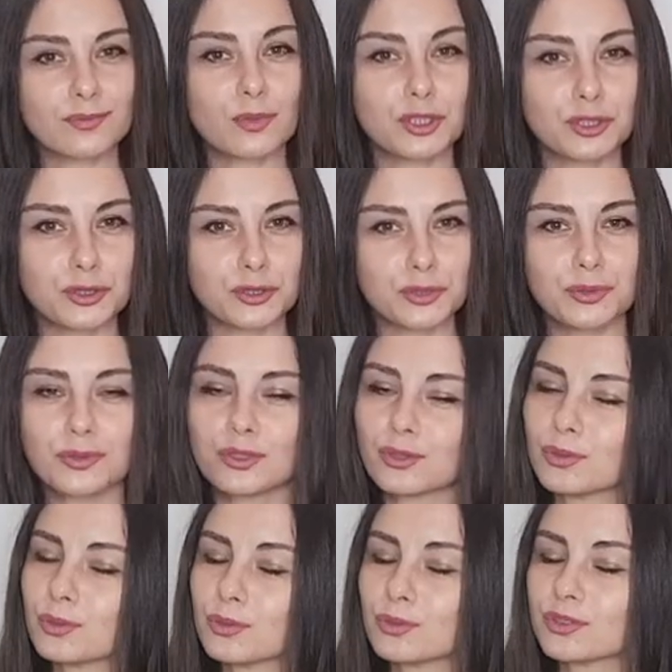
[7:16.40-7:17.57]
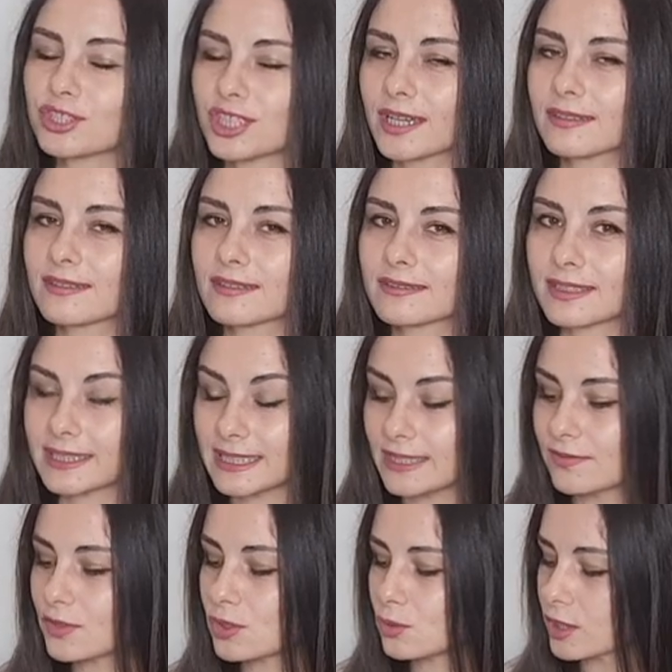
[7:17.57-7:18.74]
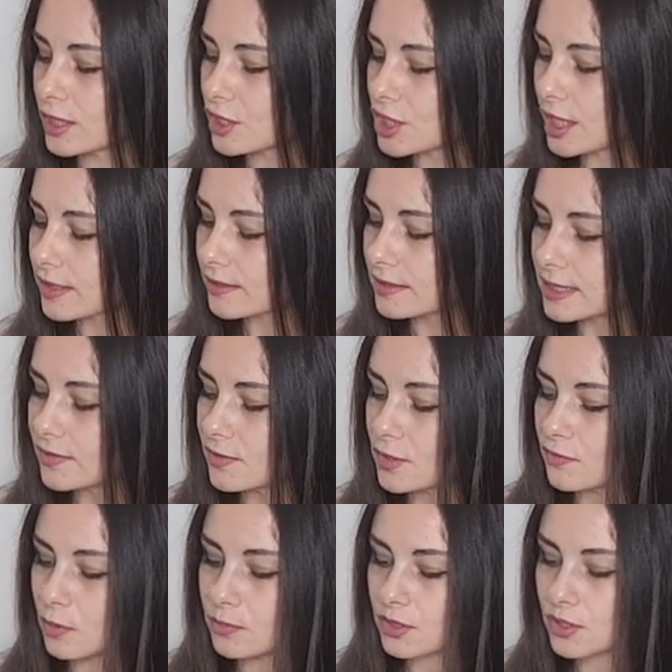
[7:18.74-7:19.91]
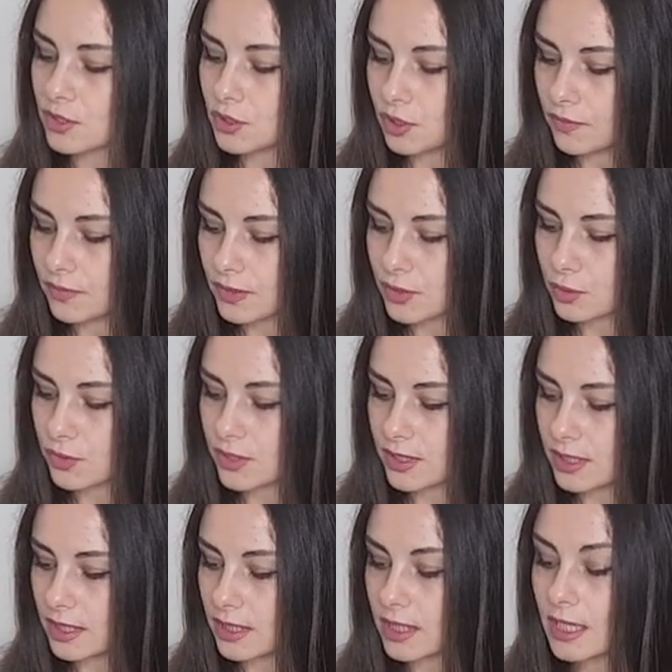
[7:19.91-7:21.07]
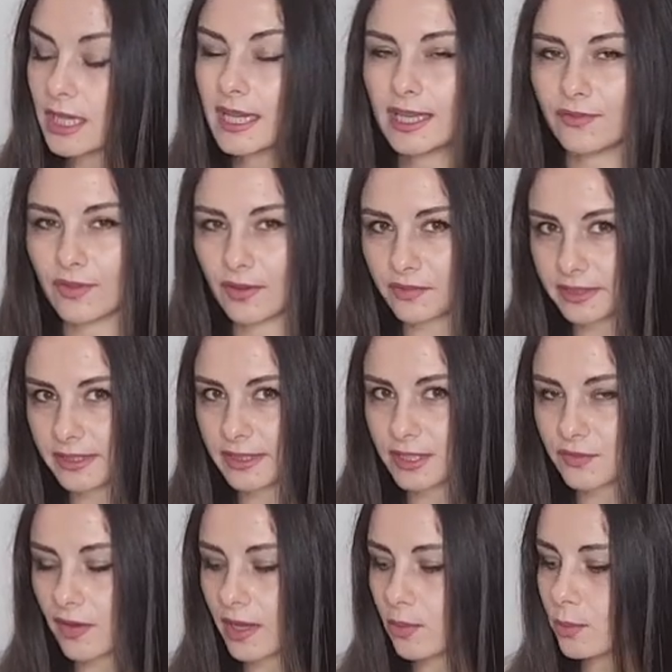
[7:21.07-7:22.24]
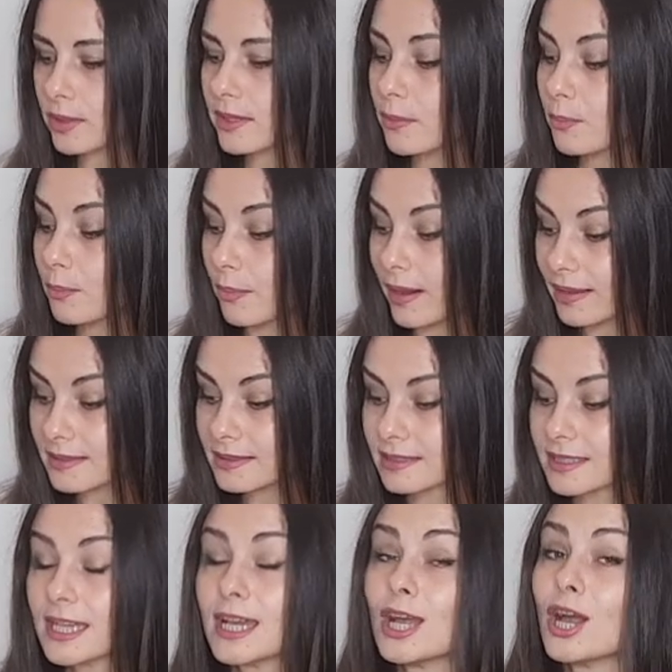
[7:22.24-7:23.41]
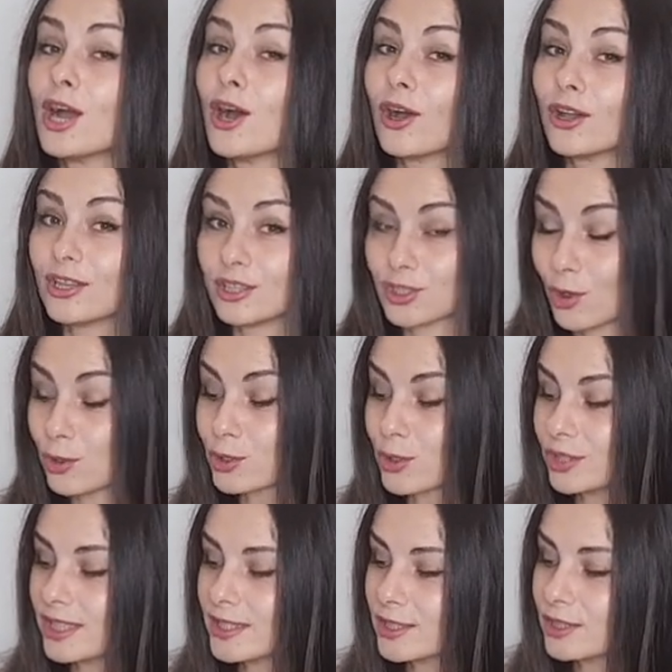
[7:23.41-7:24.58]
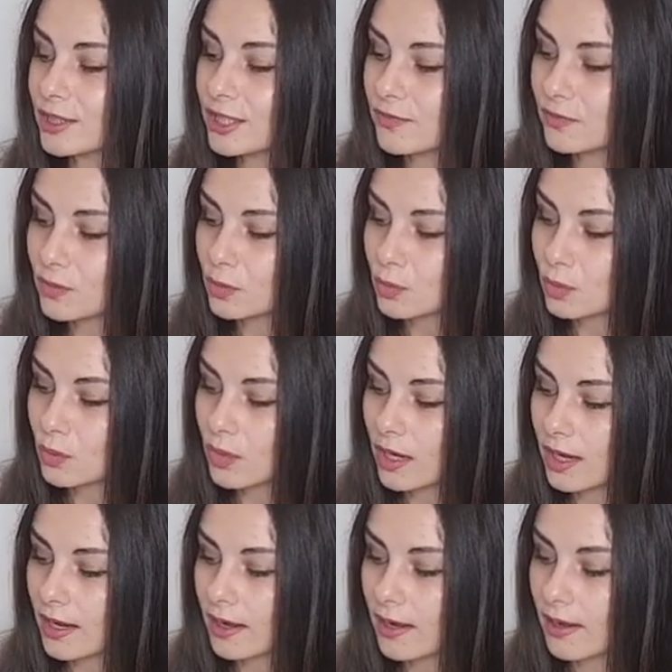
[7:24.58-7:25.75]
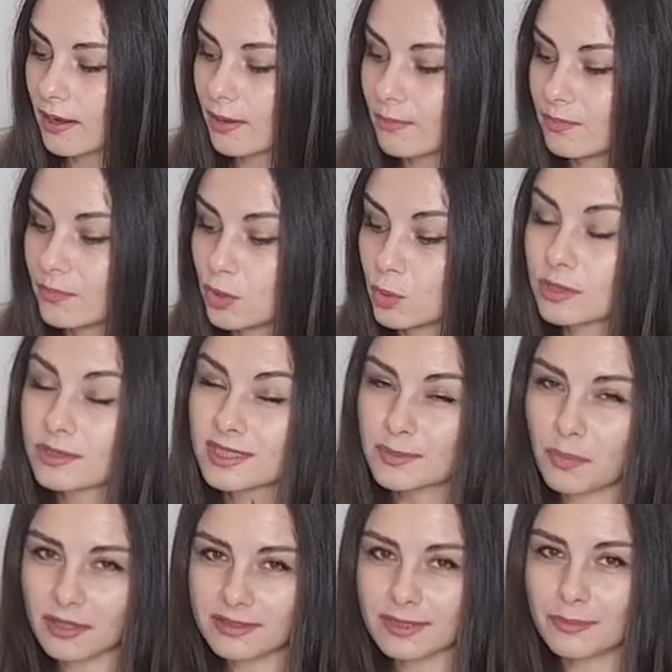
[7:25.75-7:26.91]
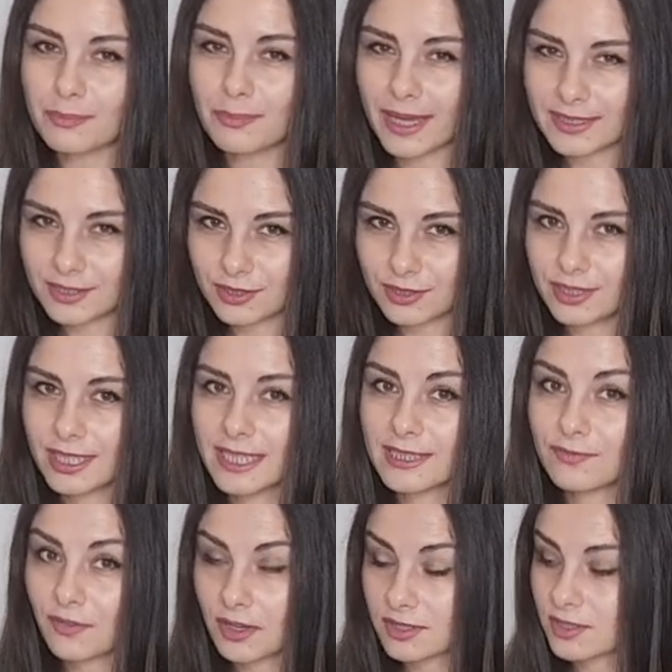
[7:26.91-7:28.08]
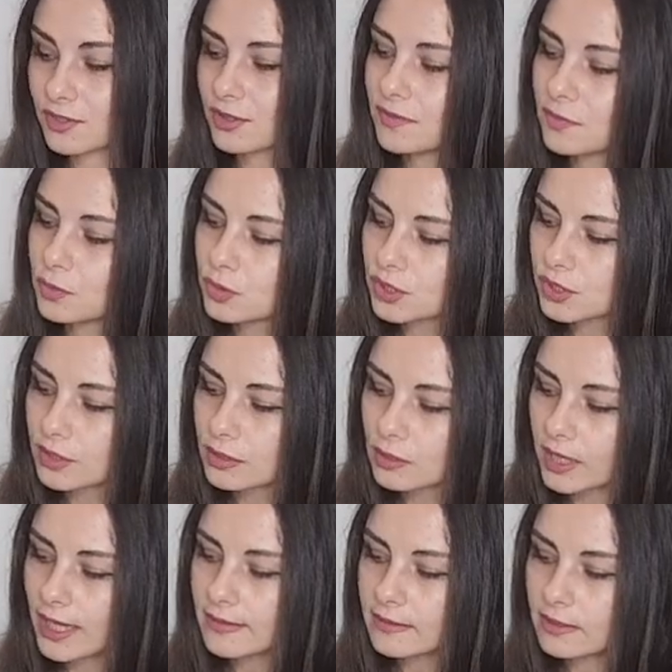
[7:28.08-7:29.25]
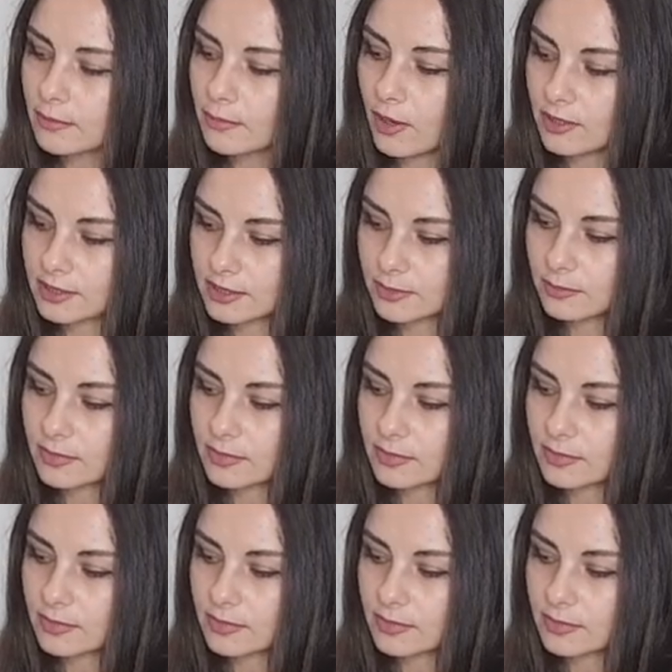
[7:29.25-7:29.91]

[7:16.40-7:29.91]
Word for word: what you do, you check the leaves. You can check the leaves from the surface to see if everything is fine with them, but it's also easier if you uh, you will spot them better and faster if you just look at the bottom